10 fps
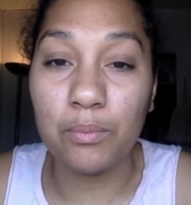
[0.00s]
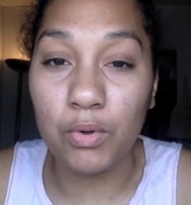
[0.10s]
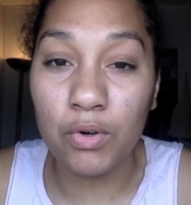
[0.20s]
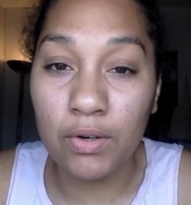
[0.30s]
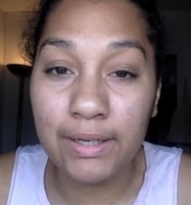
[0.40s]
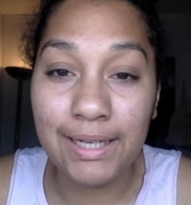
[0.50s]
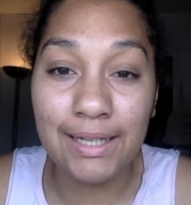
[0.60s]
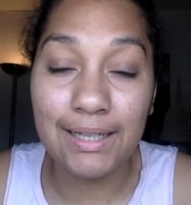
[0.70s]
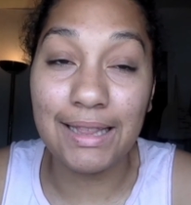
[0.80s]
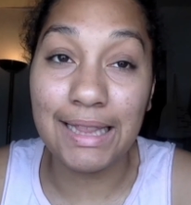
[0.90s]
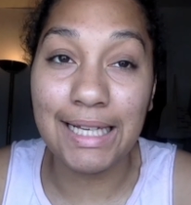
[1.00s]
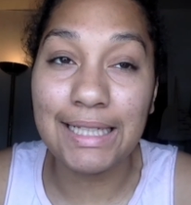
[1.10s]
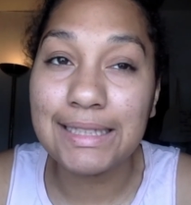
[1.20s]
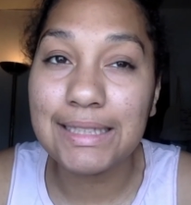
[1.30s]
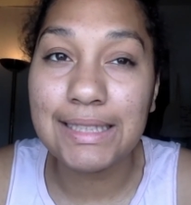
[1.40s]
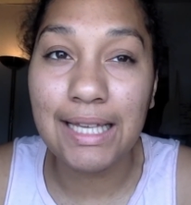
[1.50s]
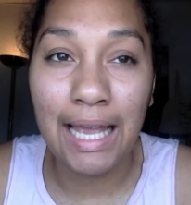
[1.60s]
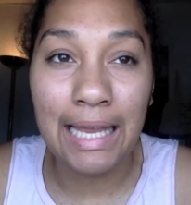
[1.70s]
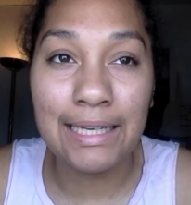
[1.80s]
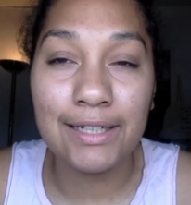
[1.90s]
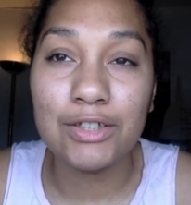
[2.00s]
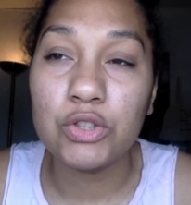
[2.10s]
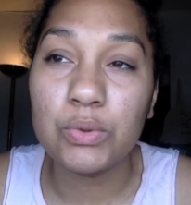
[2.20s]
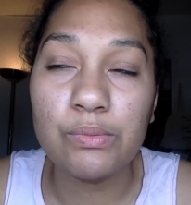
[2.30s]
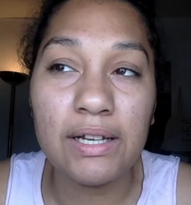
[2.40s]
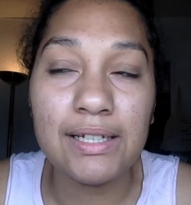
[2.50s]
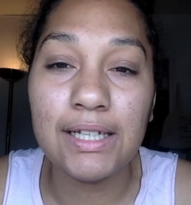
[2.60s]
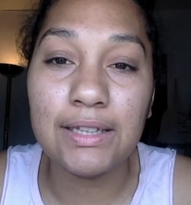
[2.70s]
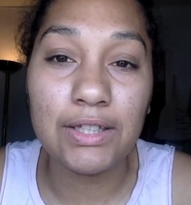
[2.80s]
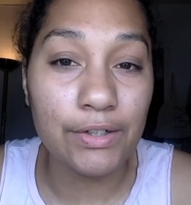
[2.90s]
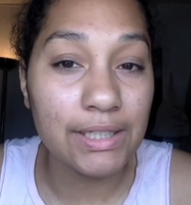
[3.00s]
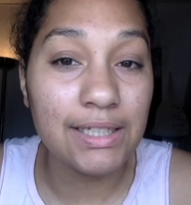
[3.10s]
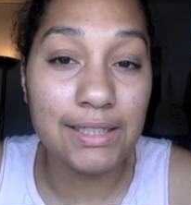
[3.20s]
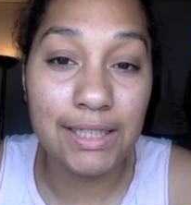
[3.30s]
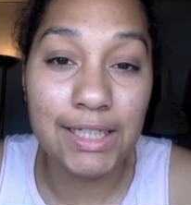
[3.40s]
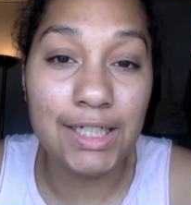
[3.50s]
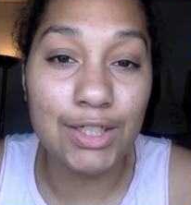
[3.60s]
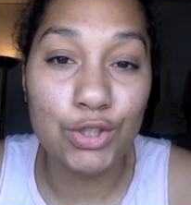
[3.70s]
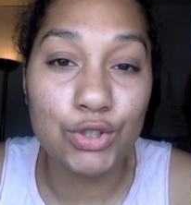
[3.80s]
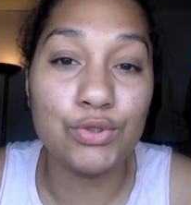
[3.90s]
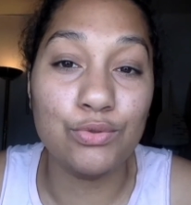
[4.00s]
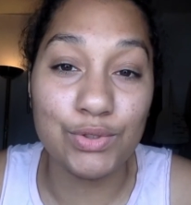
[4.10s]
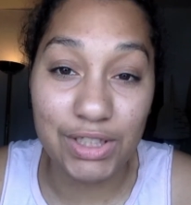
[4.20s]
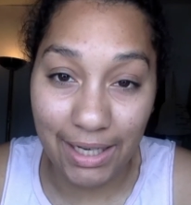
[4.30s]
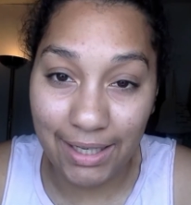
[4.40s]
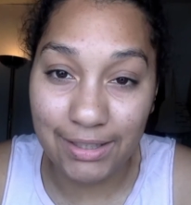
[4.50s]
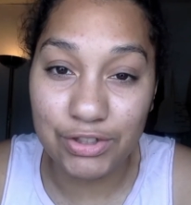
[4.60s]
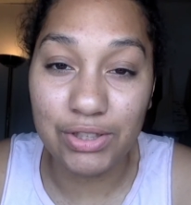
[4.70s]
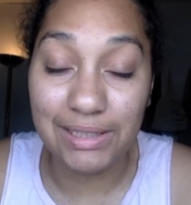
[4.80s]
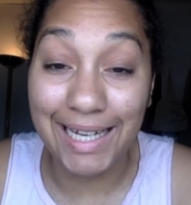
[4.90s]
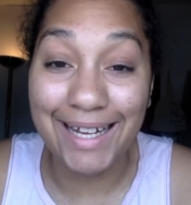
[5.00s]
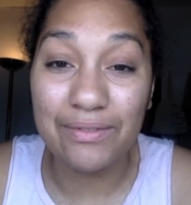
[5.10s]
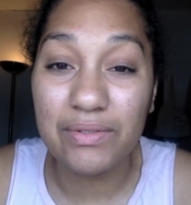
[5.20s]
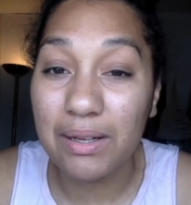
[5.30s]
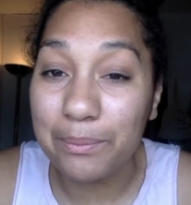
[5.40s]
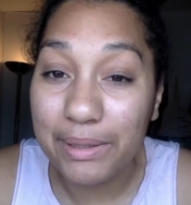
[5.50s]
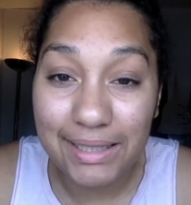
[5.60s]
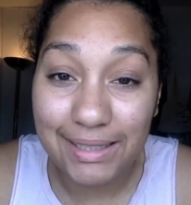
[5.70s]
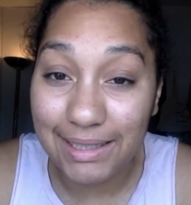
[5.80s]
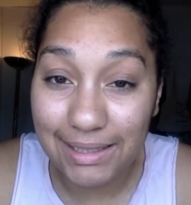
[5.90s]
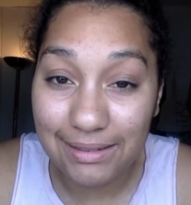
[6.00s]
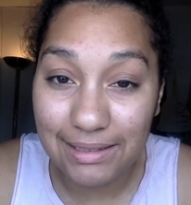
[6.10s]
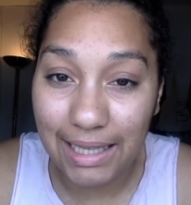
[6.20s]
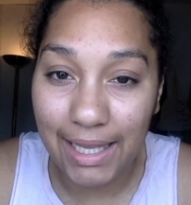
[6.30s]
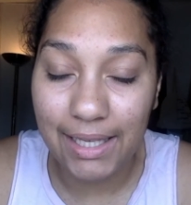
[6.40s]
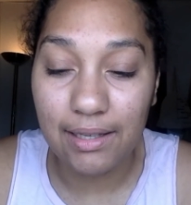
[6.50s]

more than ten, twenty, thirty years to change your life completely. Like,